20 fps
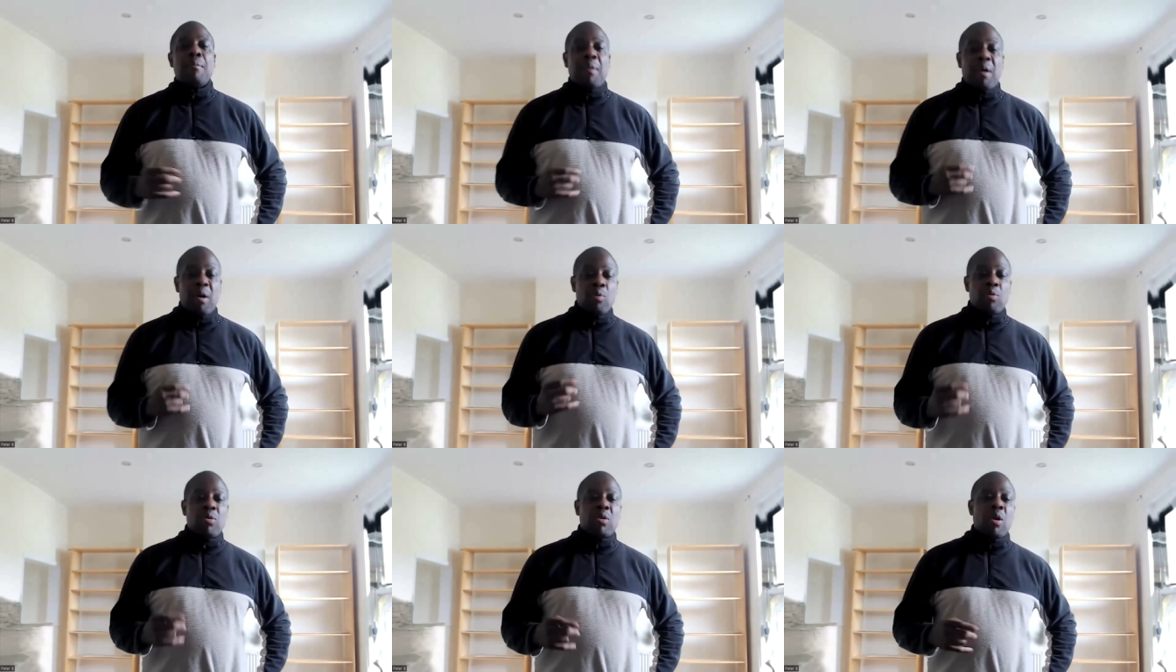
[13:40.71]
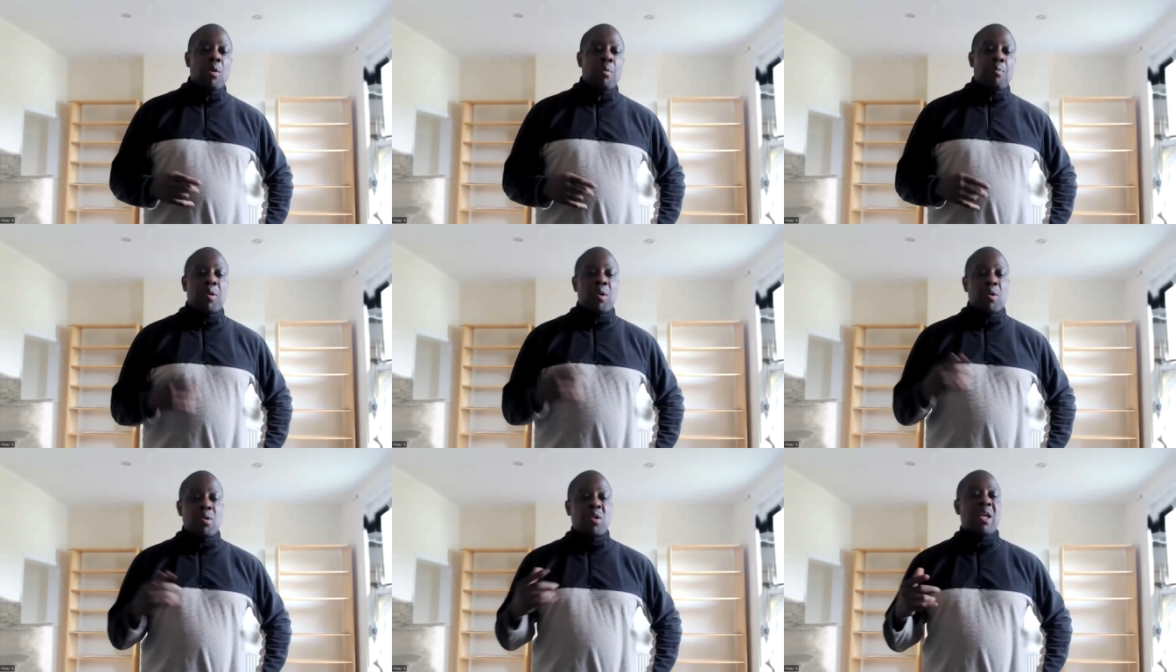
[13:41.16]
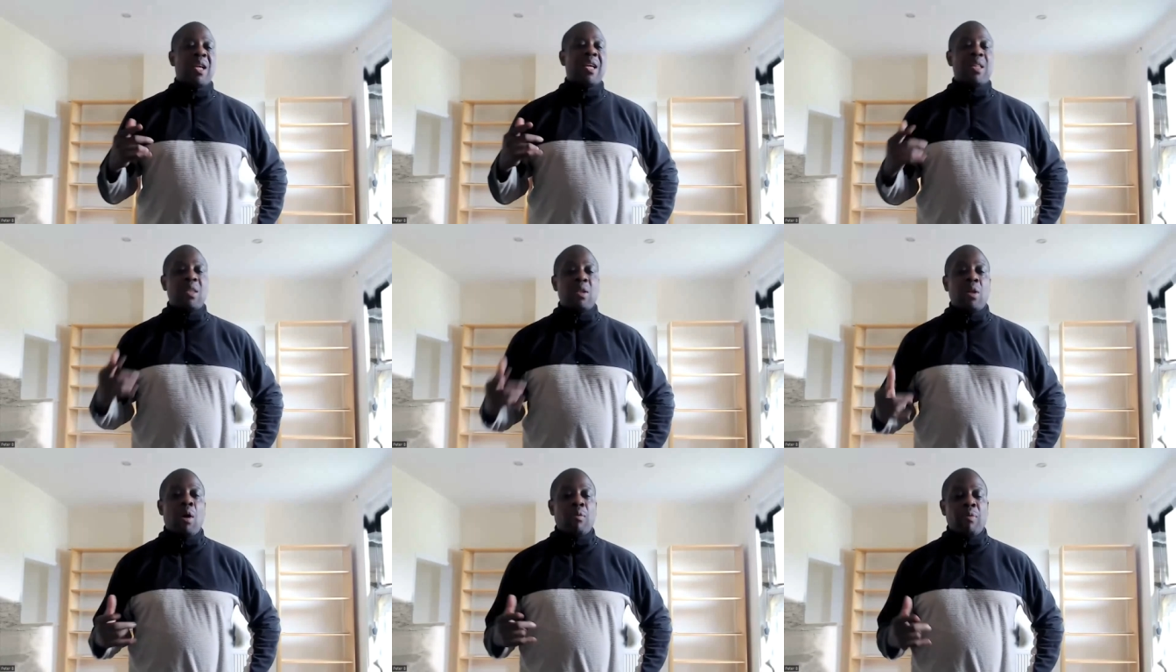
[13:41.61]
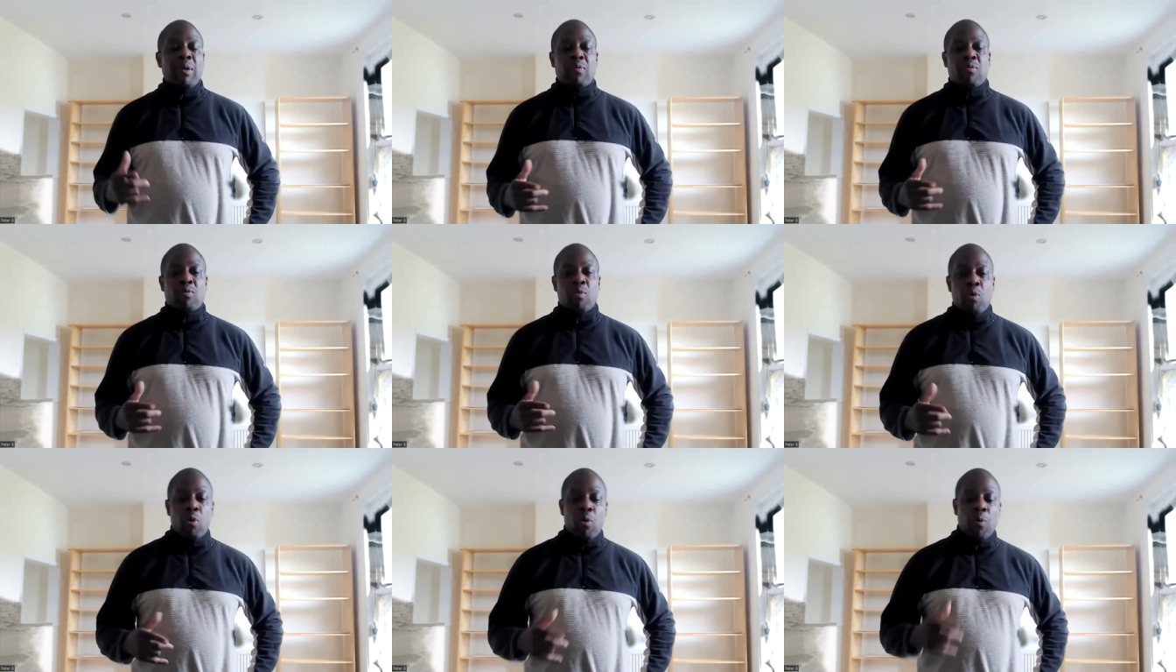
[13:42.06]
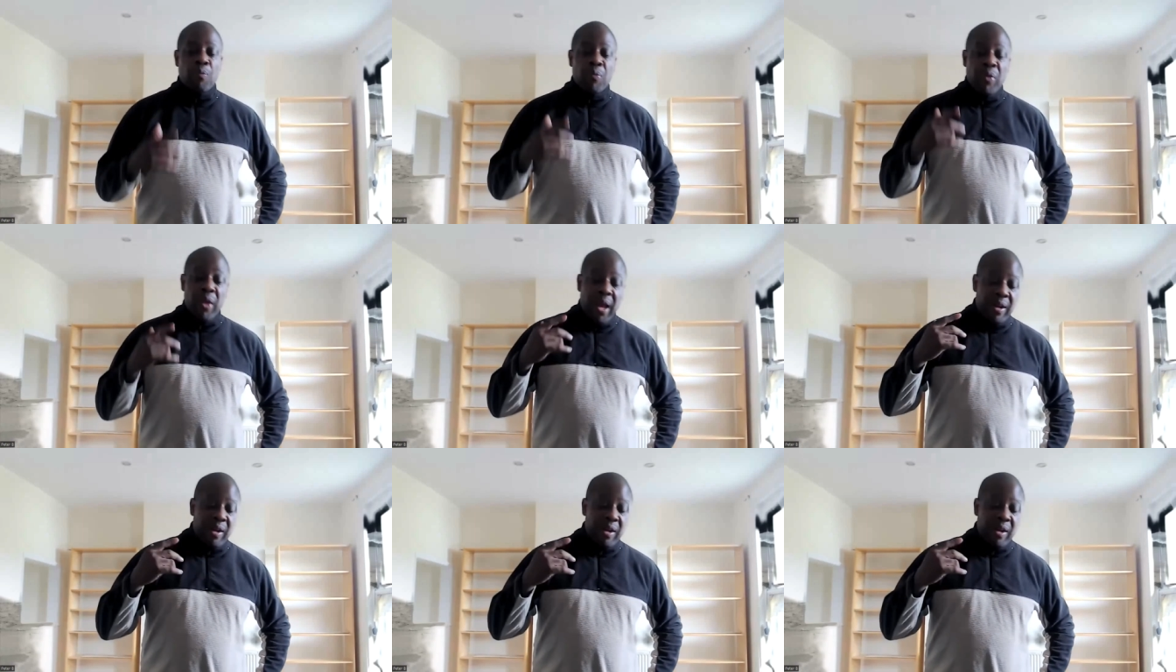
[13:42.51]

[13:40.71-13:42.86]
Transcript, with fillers: but also because of the indirect rule,